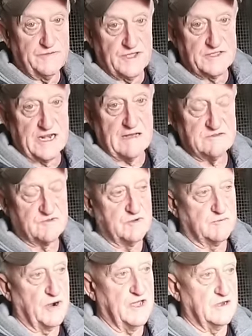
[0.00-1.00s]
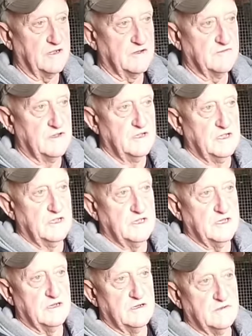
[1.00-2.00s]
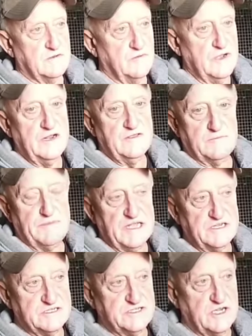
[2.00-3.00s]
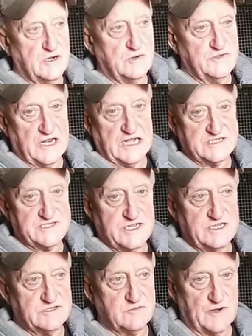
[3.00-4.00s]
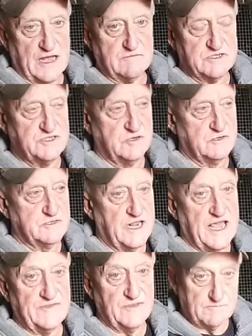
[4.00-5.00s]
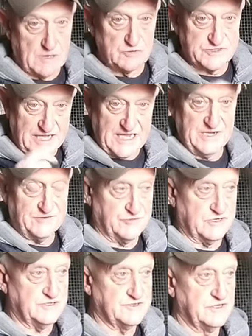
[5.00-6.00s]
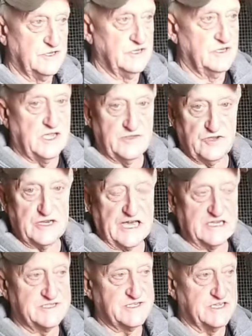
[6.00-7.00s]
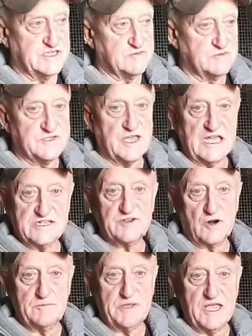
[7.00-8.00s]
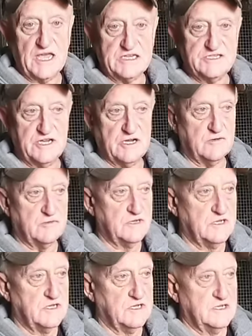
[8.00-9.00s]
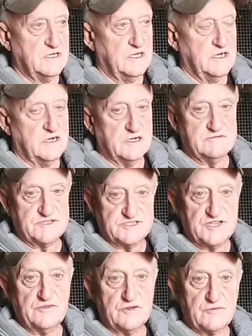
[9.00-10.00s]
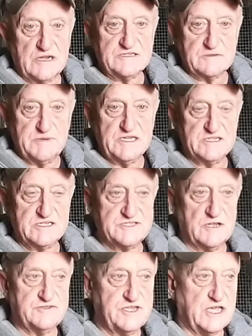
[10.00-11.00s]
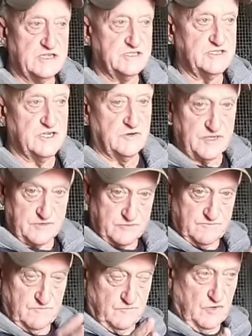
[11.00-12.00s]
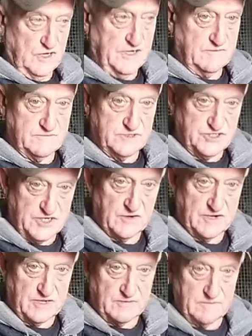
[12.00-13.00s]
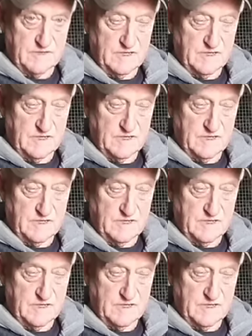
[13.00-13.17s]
thing that I was real proud of, really the pigeon show in the United States when I was showing that had the most entries in the United States was the SRPA show. It was the Southern Racing Pigeon Association show, and it really generally